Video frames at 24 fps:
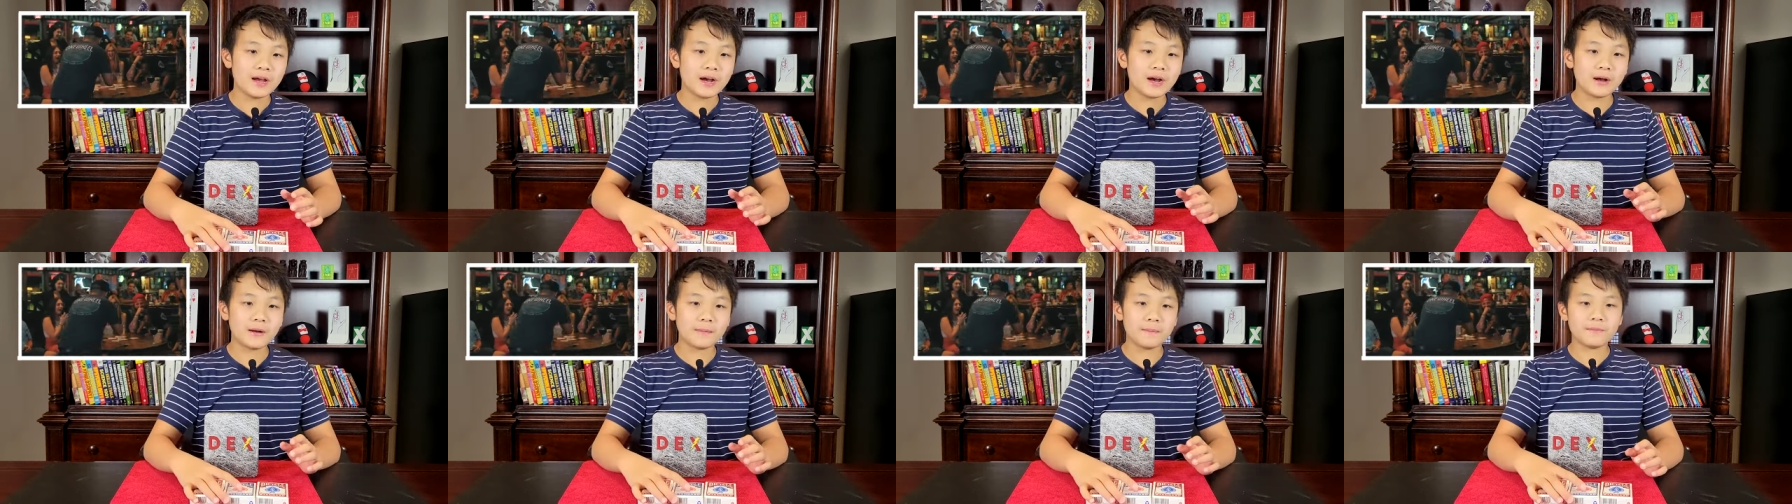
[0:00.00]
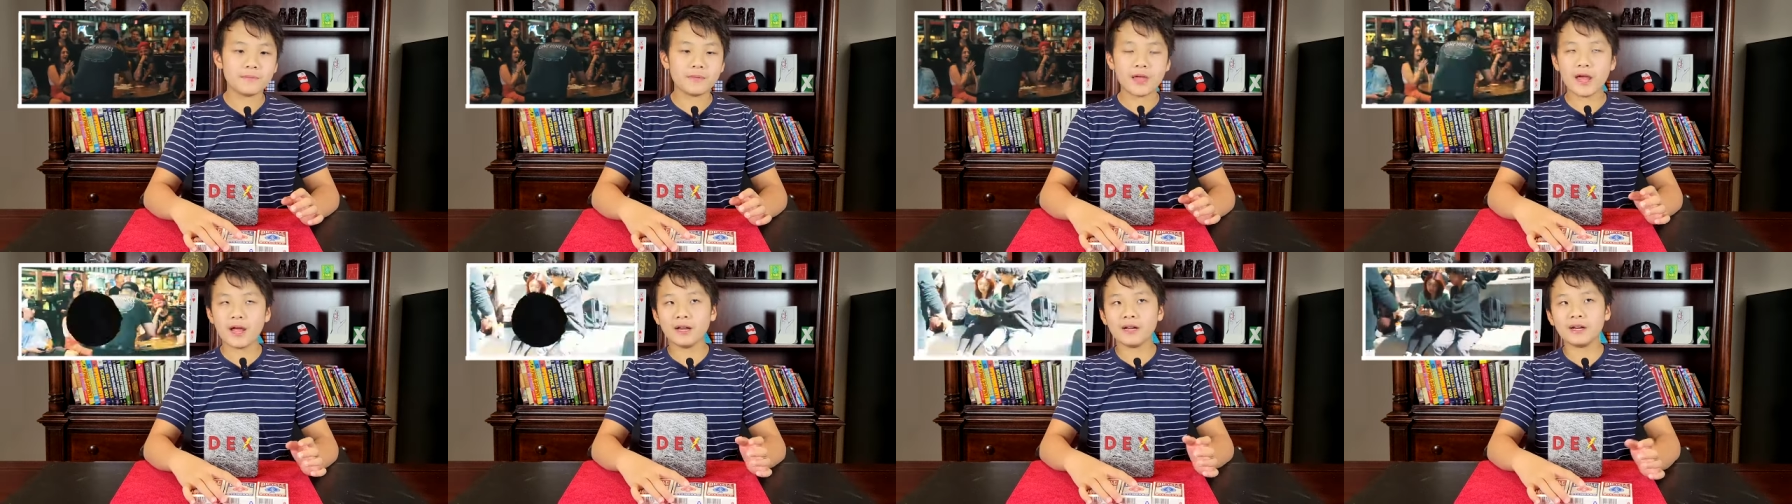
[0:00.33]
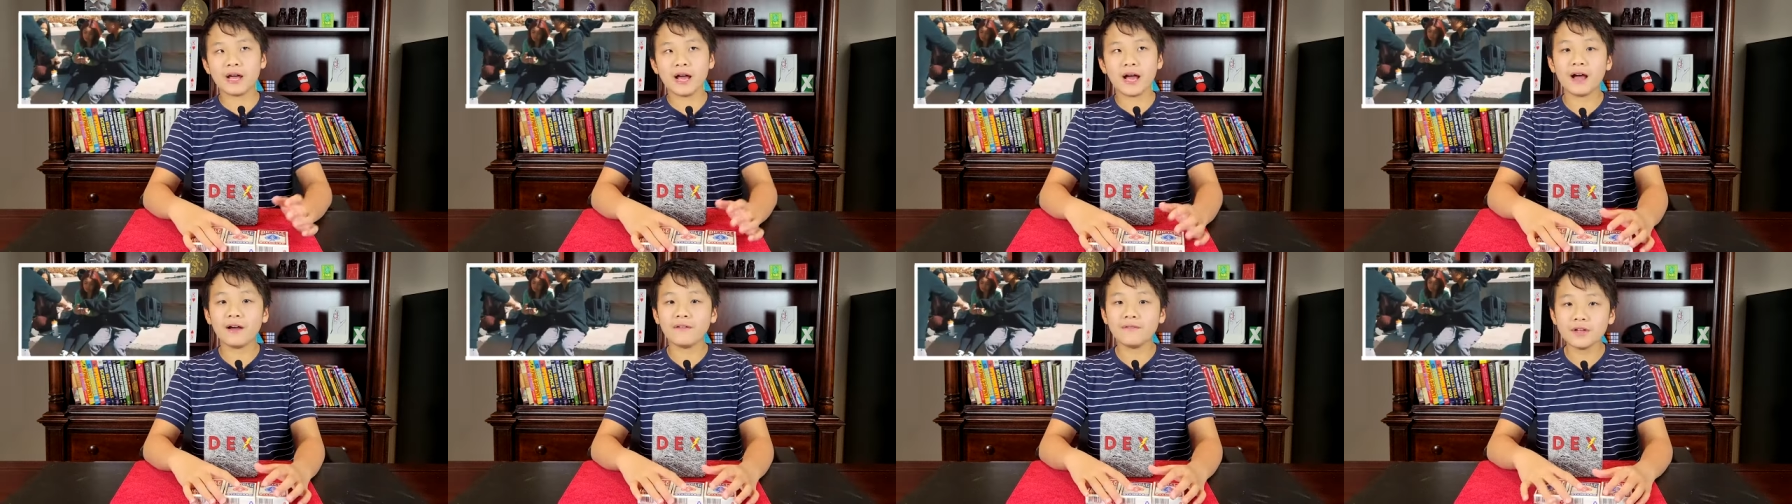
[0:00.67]
Um,
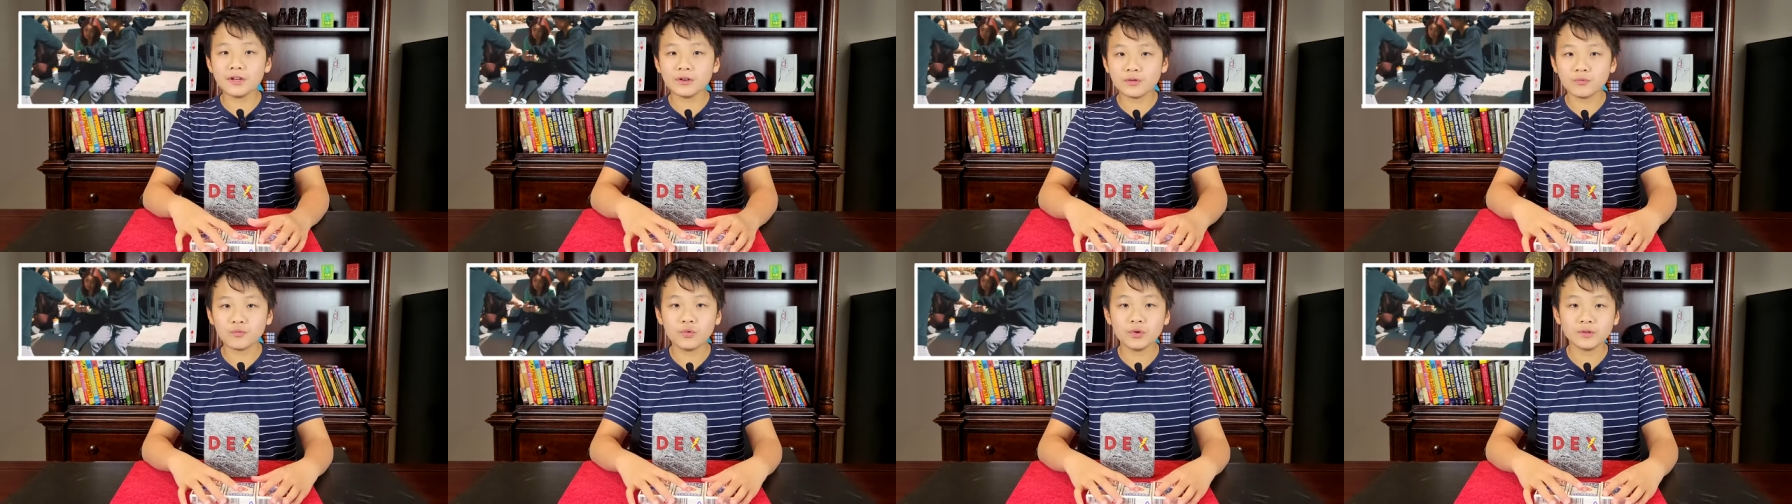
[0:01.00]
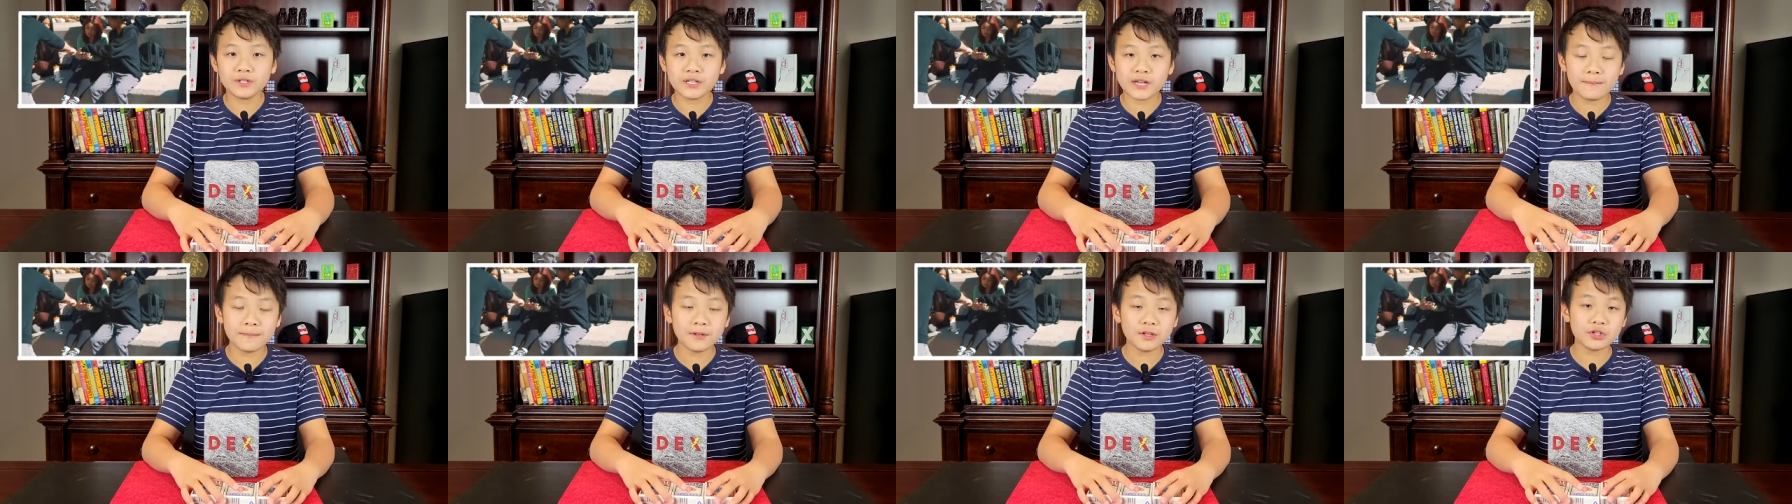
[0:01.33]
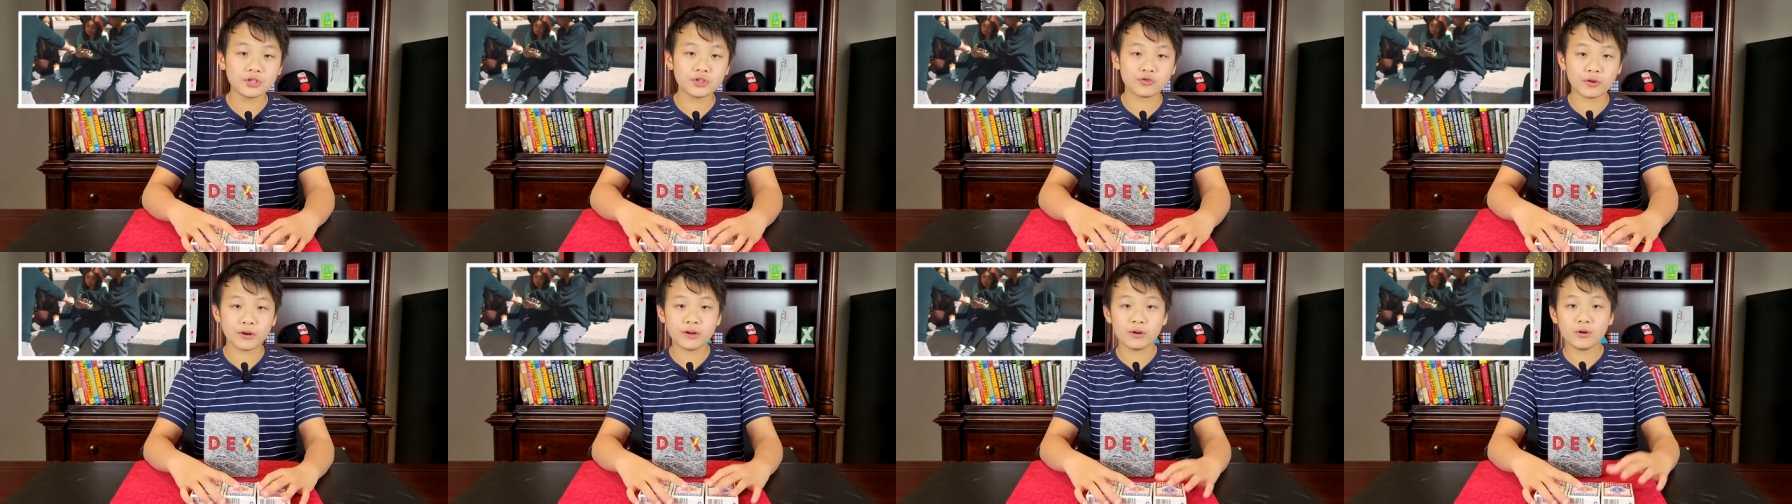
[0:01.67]
and Javier will
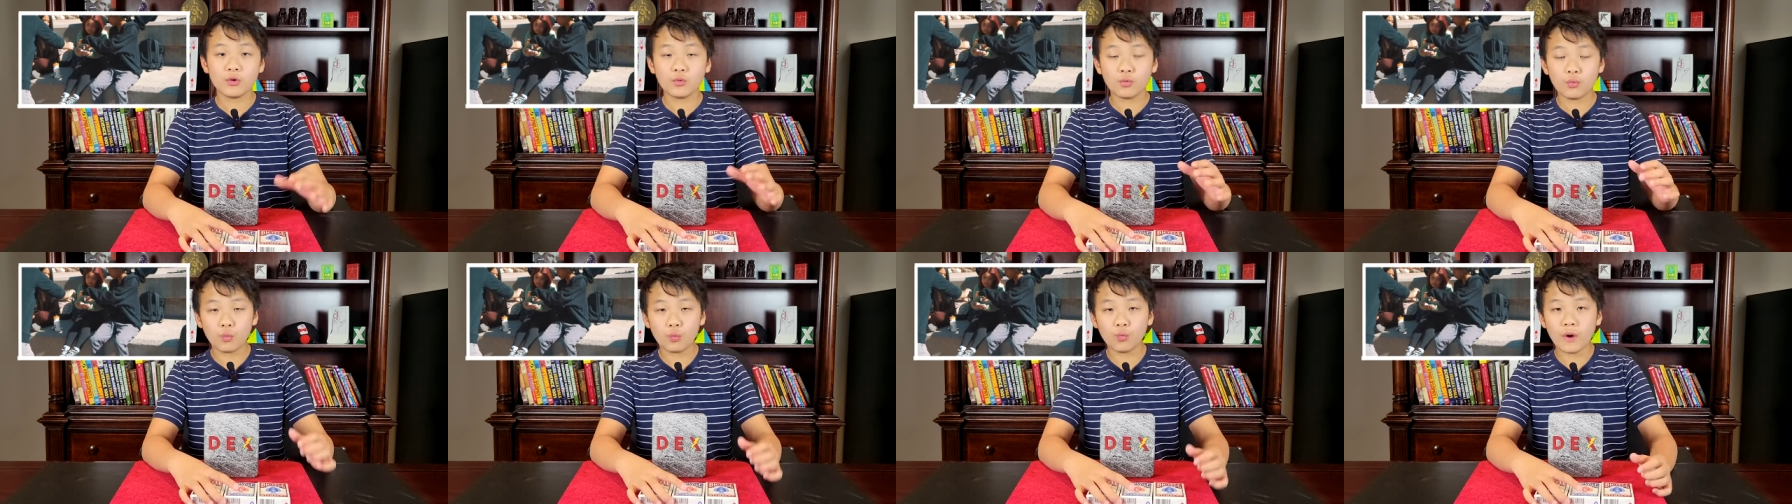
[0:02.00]
demonstrate